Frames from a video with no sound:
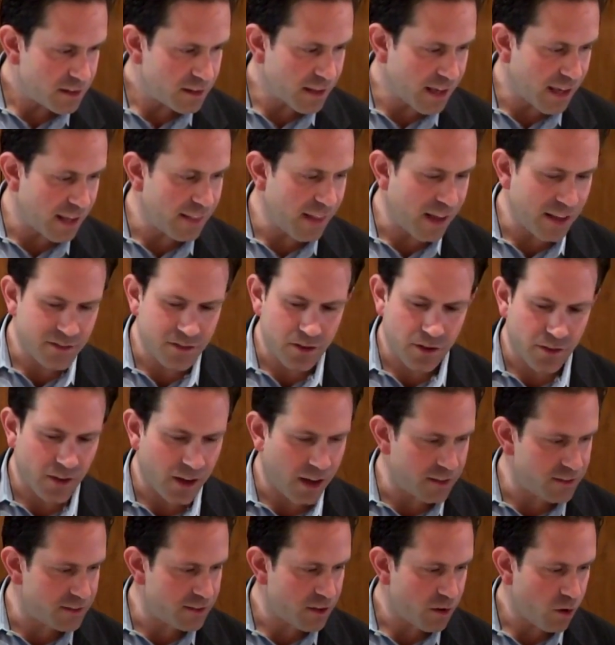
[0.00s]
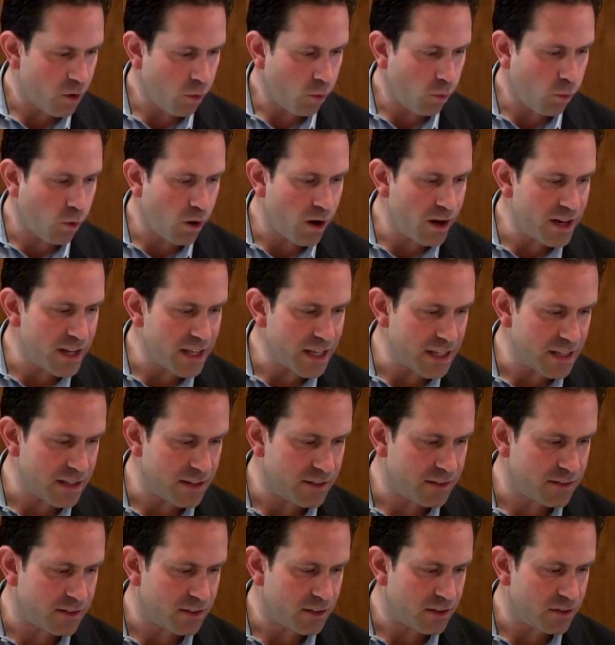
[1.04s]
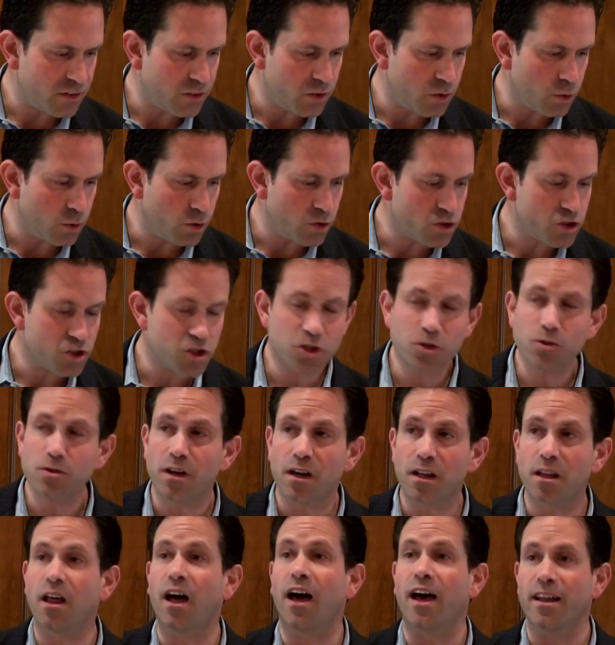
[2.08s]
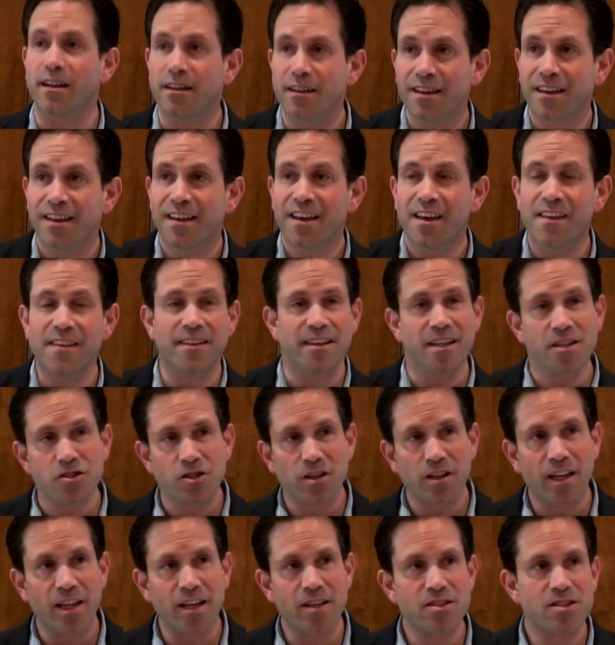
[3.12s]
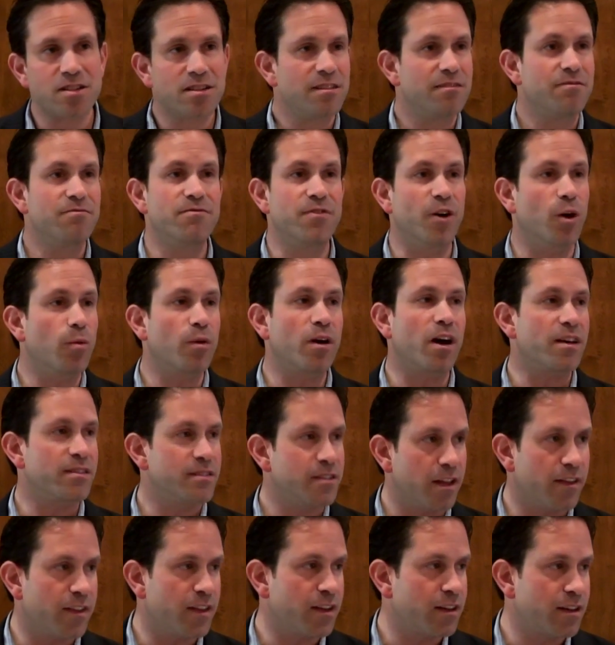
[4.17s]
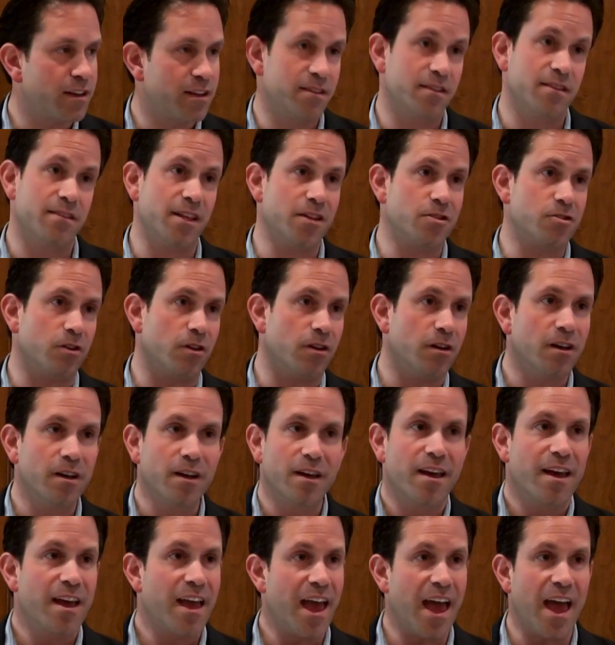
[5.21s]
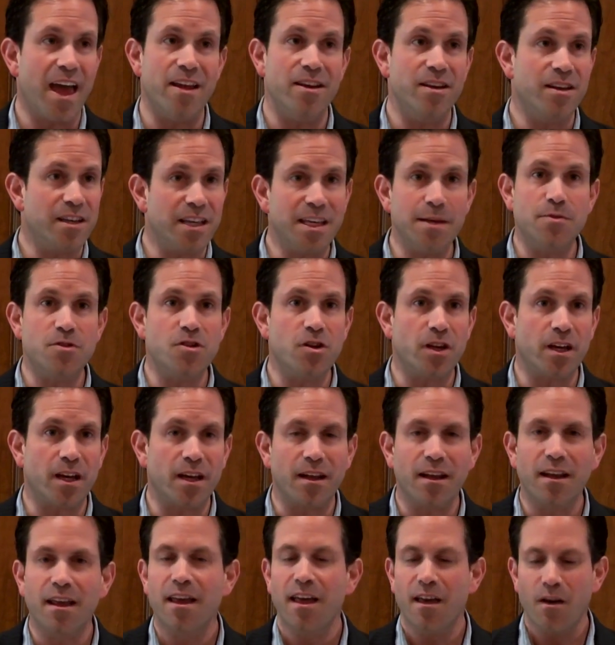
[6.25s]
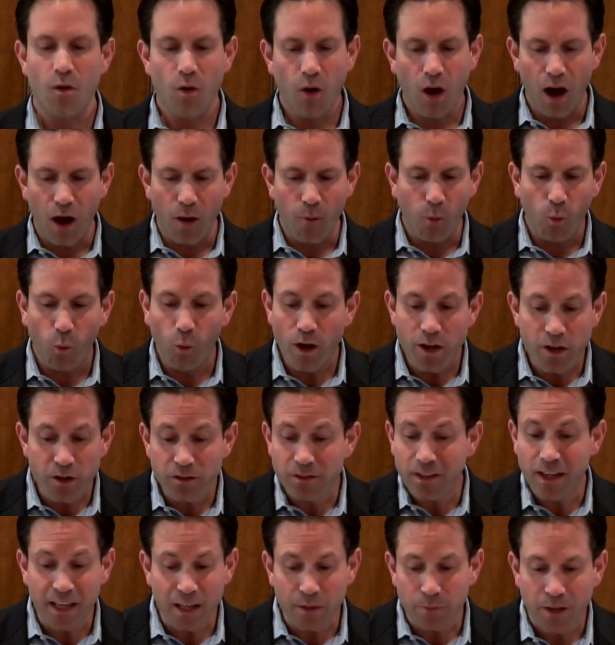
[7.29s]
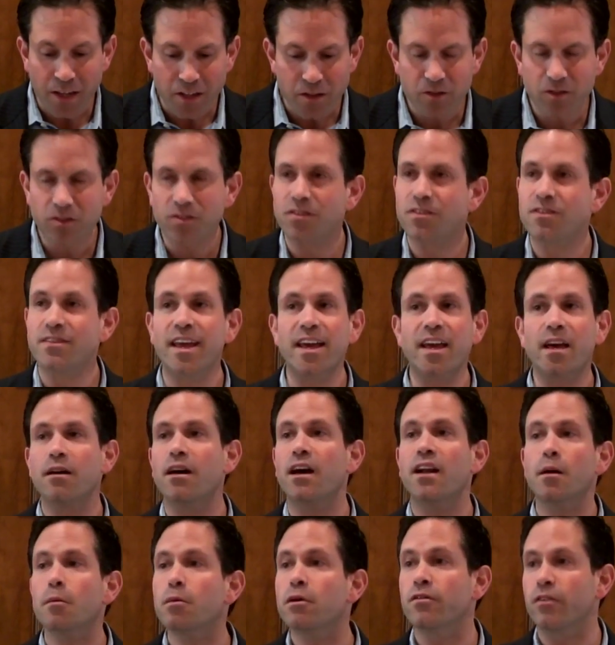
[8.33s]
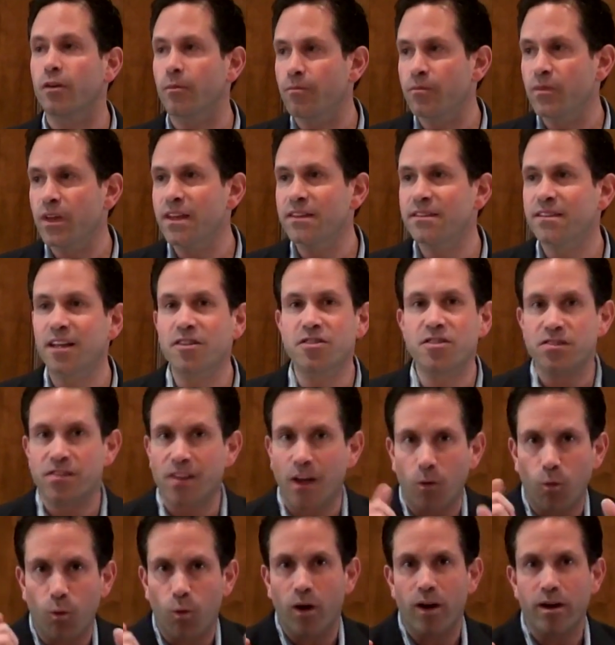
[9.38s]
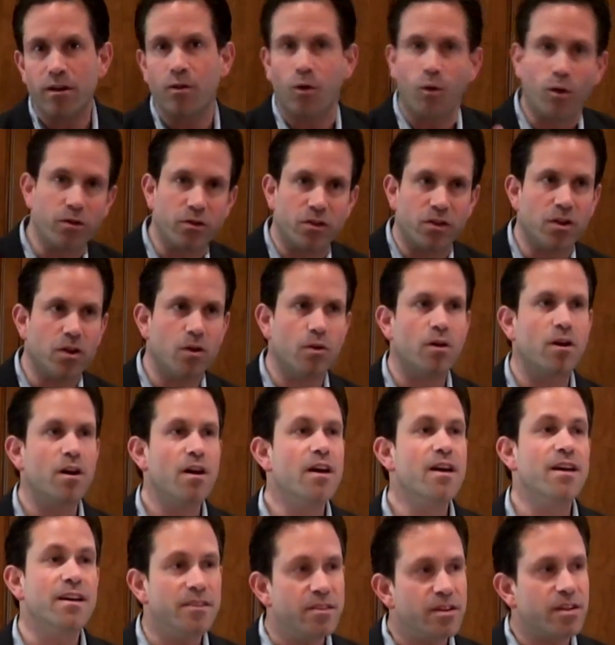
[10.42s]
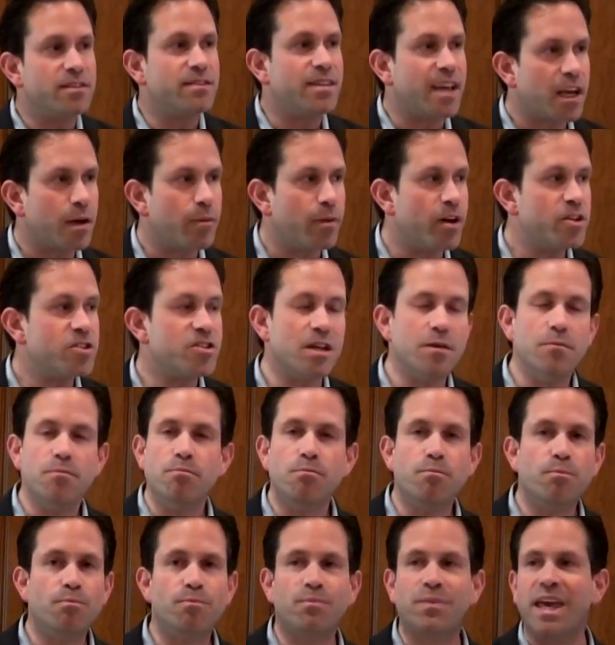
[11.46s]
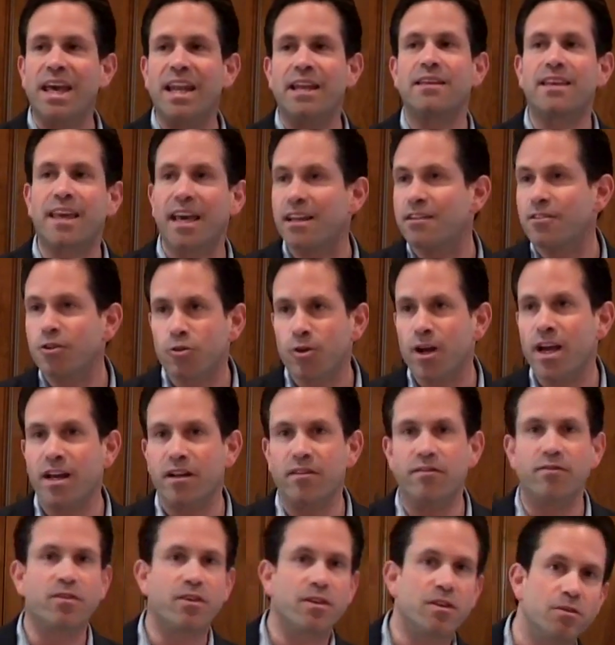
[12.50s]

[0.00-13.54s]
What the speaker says: Okay, last 2 thoughts. One is to shoot a lot. In the digital age, film costs nothing because it's digital, and you can keep shooting it. When you're taking pictures, take a number of them. It's not just that 1 or 2. You can take a bunch and get creative.